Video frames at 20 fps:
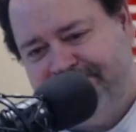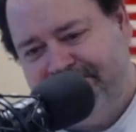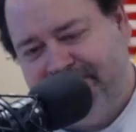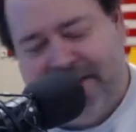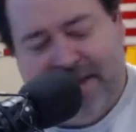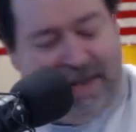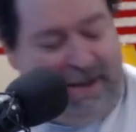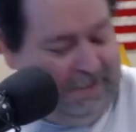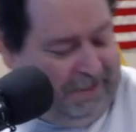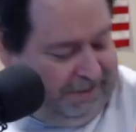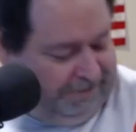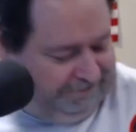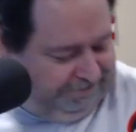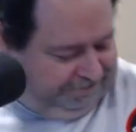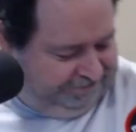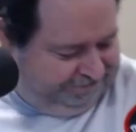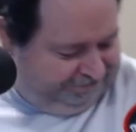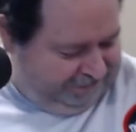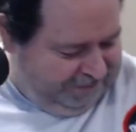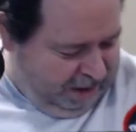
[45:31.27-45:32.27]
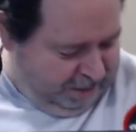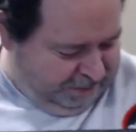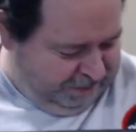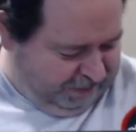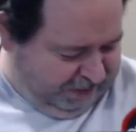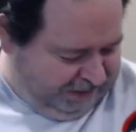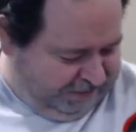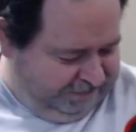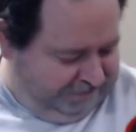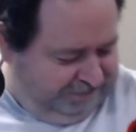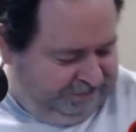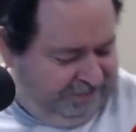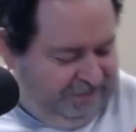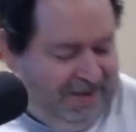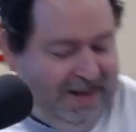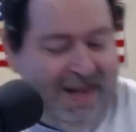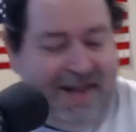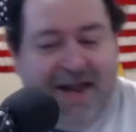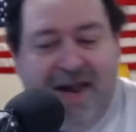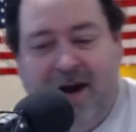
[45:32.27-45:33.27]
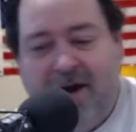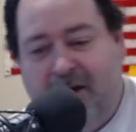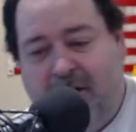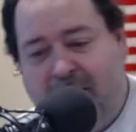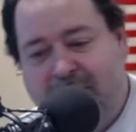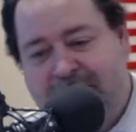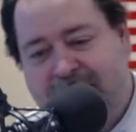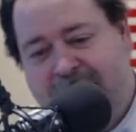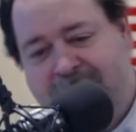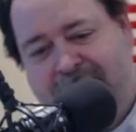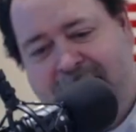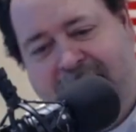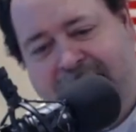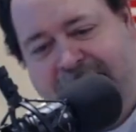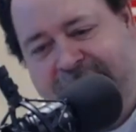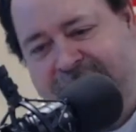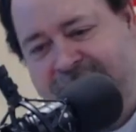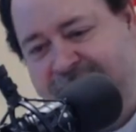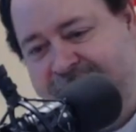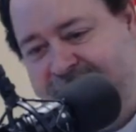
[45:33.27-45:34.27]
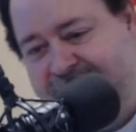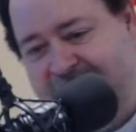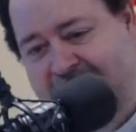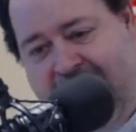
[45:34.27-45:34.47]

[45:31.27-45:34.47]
Anyway, I'll be fine. Large curd cottage cheese.